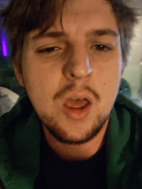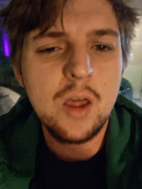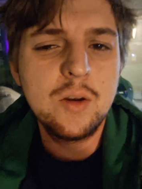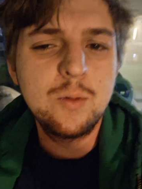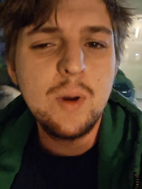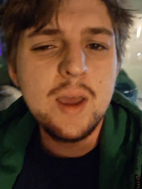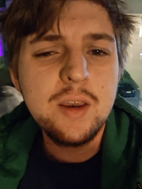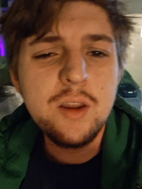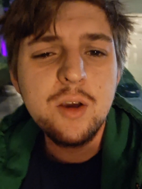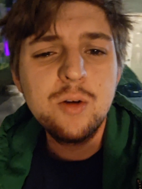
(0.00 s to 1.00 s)
And
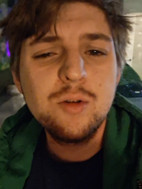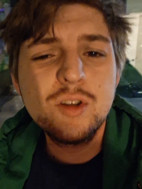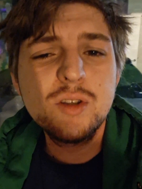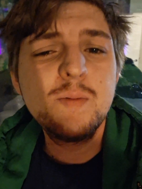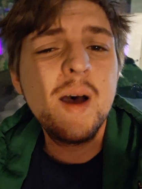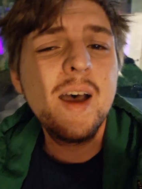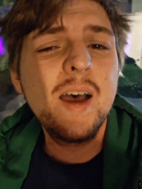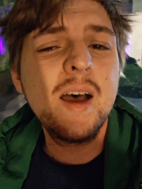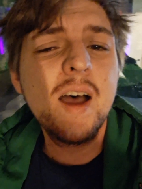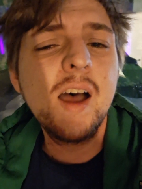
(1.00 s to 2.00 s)
when you
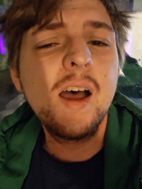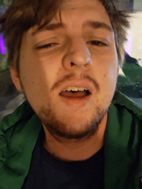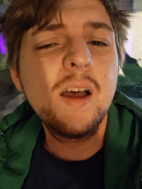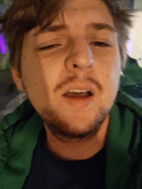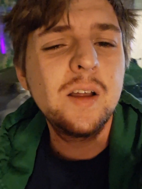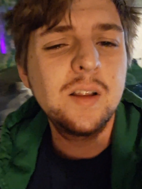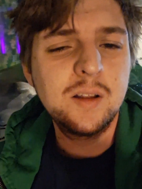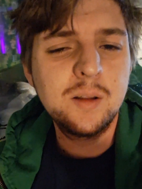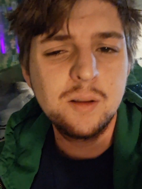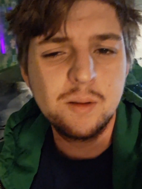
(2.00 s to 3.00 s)

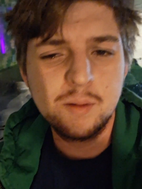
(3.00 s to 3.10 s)
smile,